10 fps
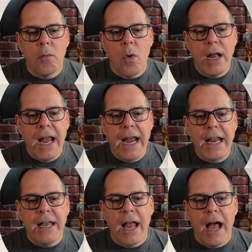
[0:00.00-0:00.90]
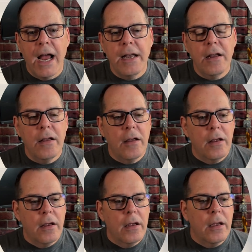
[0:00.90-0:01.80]

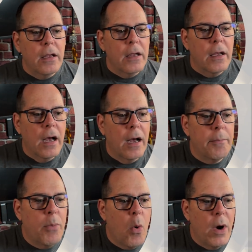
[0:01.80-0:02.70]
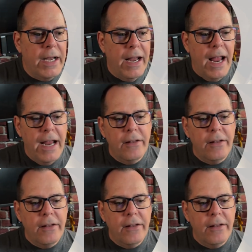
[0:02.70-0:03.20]
189.8.